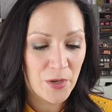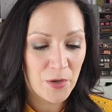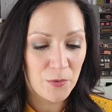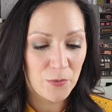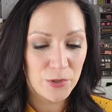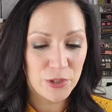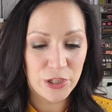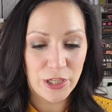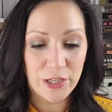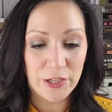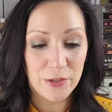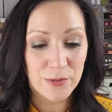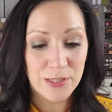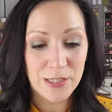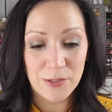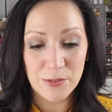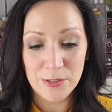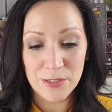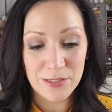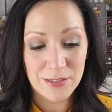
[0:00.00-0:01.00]
which I know
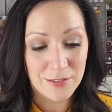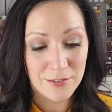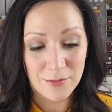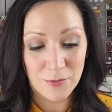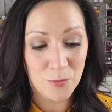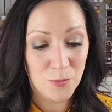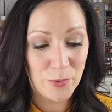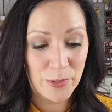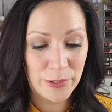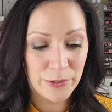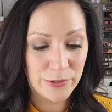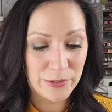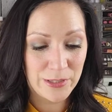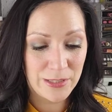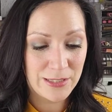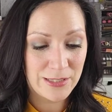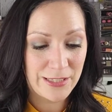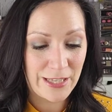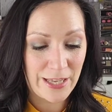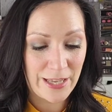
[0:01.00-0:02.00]
sounds weird to
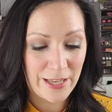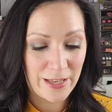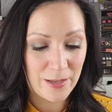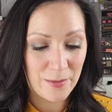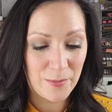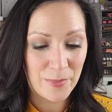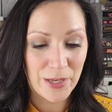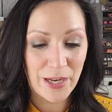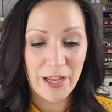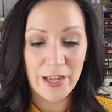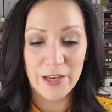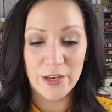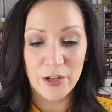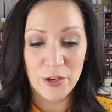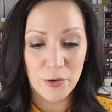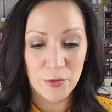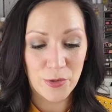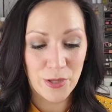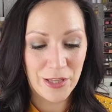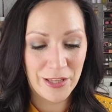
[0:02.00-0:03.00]
say, but I
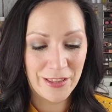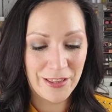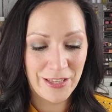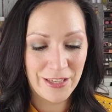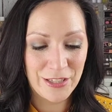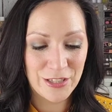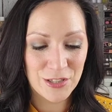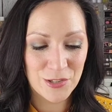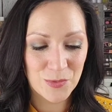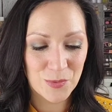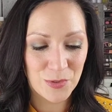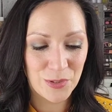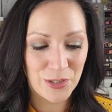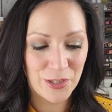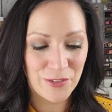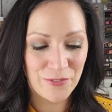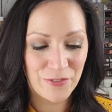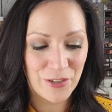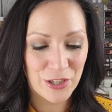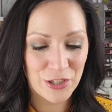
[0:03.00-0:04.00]
know that they just
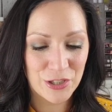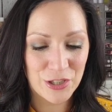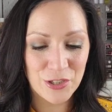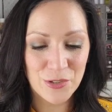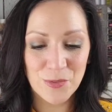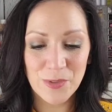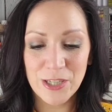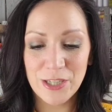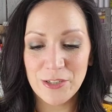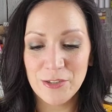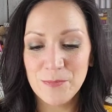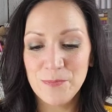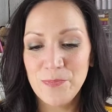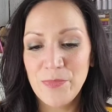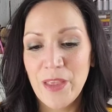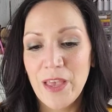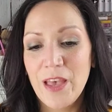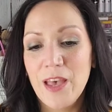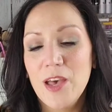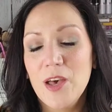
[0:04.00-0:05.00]
really function well.
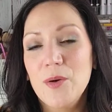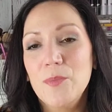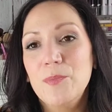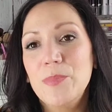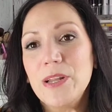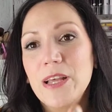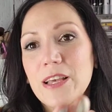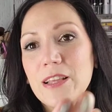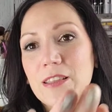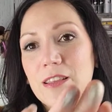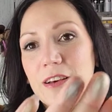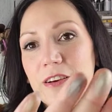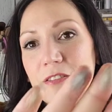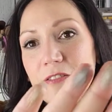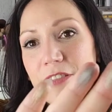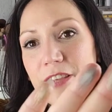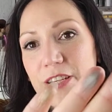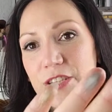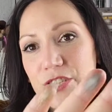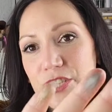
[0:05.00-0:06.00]
But I
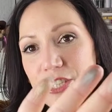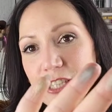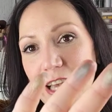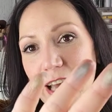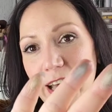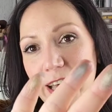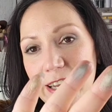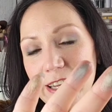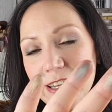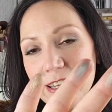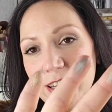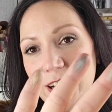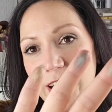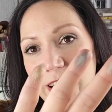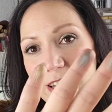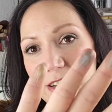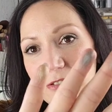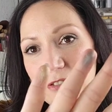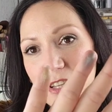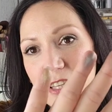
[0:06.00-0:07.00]
love that she added
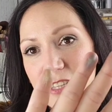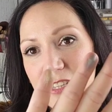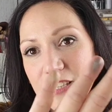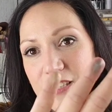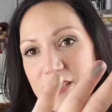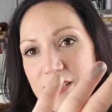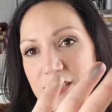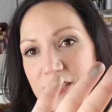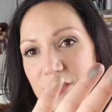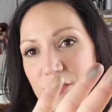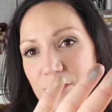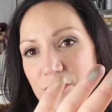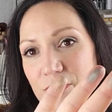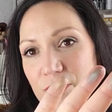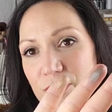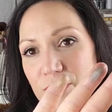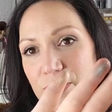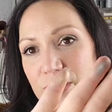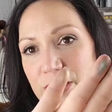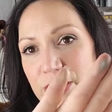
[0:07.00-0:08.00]
kind of like these
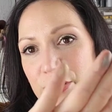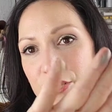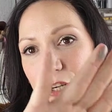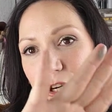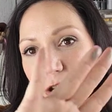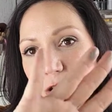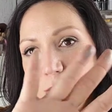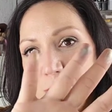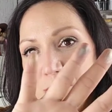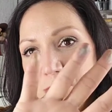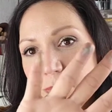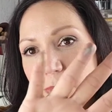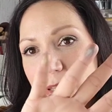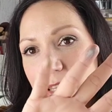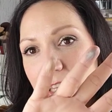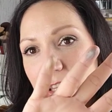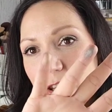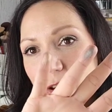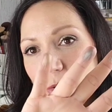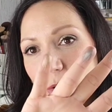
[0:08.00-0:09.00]
silver and taupes, but
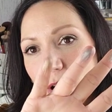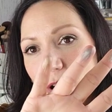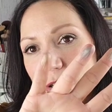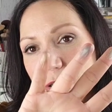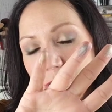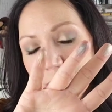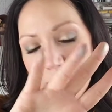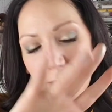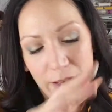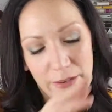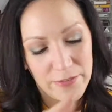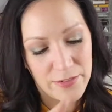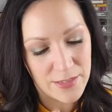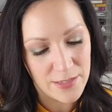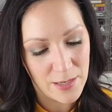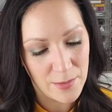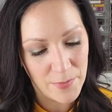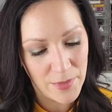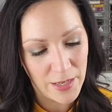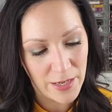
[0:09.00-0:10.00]
then you also have
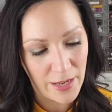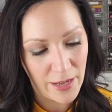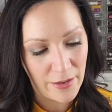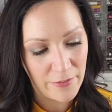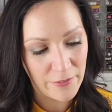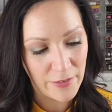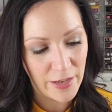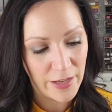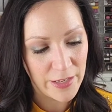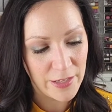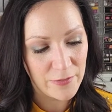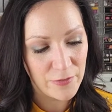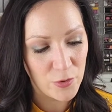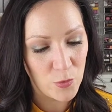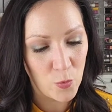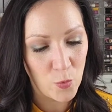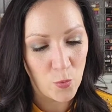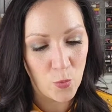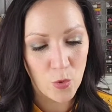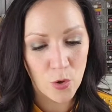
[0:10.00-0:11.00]
some that have kind of a
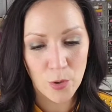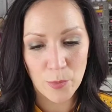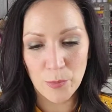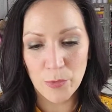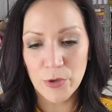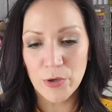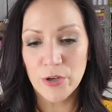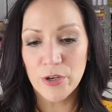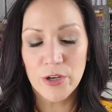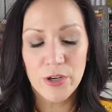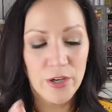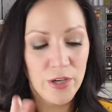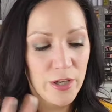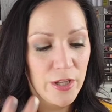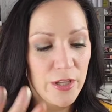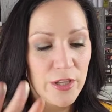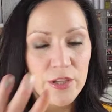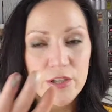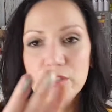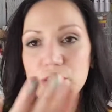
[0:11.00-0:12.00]
warmer
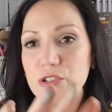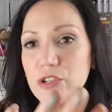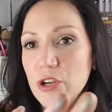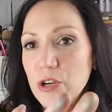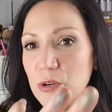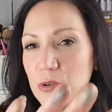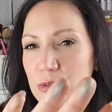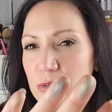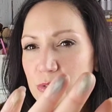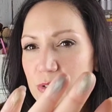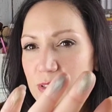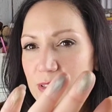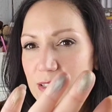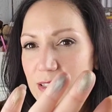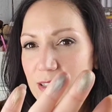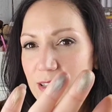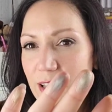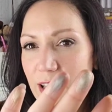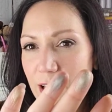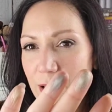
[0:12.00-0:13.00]
tone
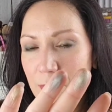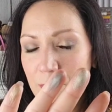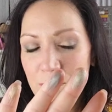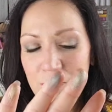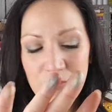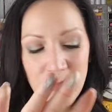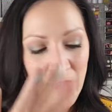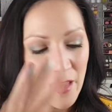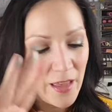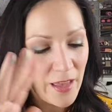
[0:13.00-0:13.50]
to them,